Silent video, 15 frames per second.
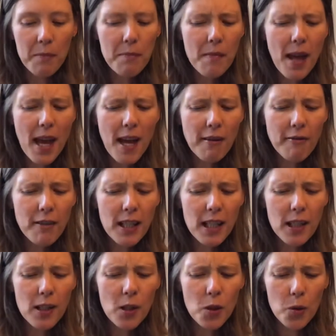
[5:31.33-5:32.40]
Mary
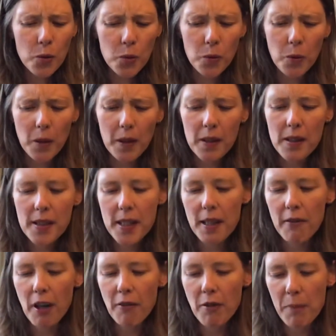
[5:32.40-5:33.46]
Lou,
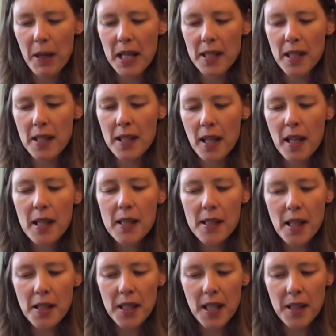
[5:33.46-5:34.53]
Zero repeated,
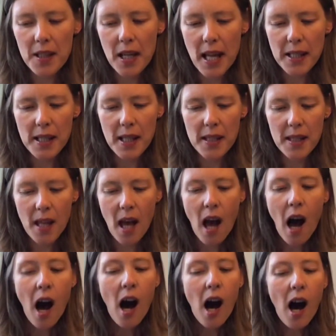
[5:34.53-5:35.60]
studying the letters.
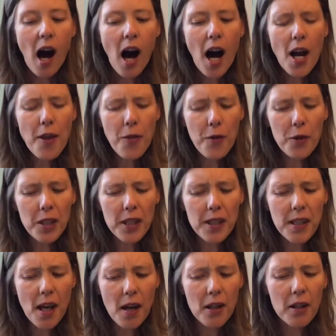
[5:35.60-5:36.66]
I thought
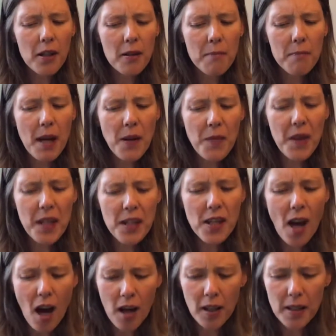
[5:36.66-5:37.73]
y made the
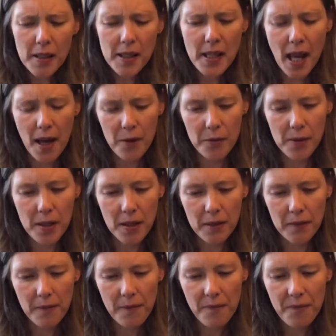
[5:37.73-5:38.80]
y sound.
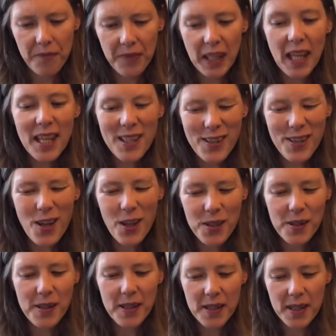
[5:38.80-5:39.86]
It
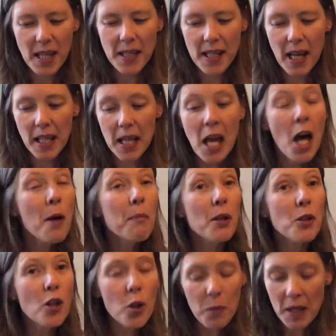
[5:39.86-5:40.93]
does, said Stanley, but
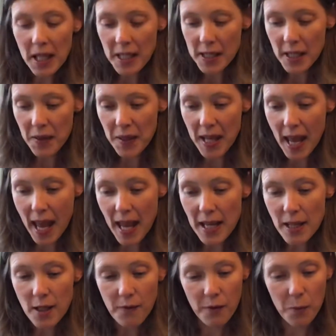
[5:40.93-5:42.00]
not when it's at the
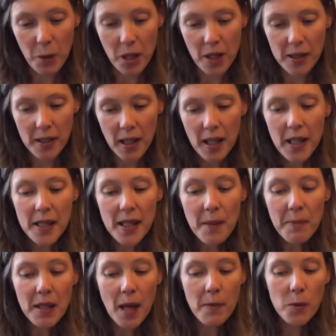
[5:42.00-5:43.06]
end of a word.
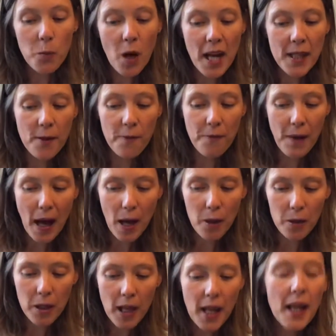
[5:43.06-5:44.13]
Sometimes y is a
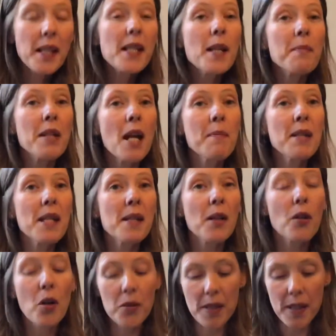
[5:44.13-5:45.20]
vowel, and sometimes it's a
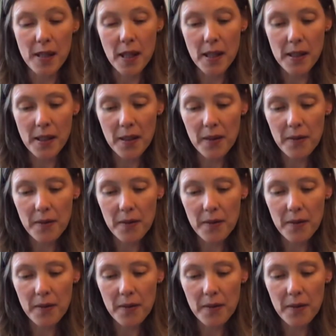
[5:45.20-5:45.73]
consonant.